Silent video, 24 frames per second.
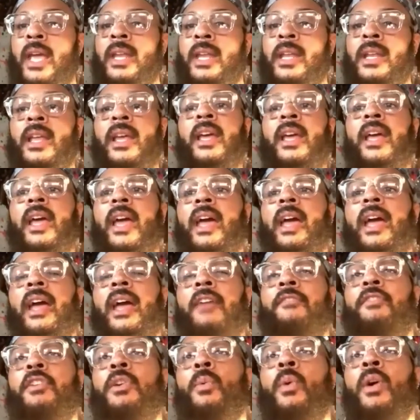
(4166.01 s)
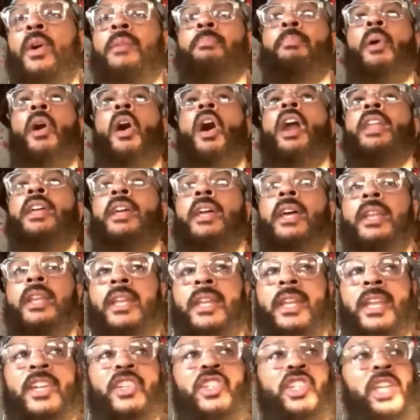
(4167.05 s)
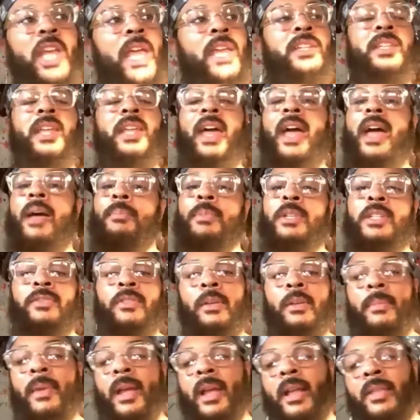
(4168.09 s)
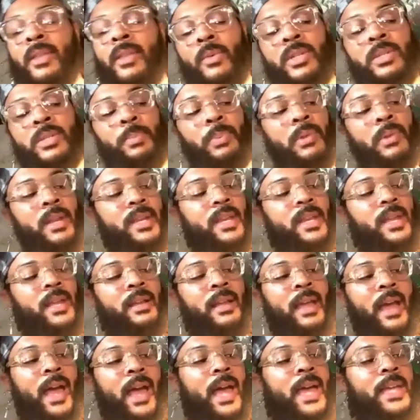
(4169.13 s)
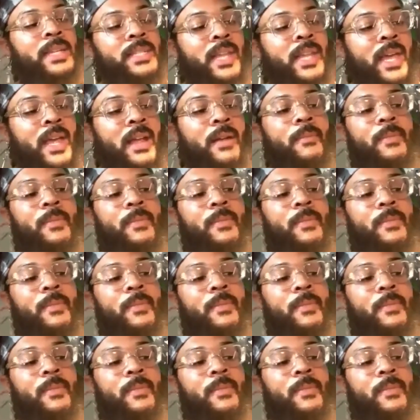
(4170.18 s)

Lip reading: And everyone bought in and it changed the atmosphere, man. There was plenty of guys that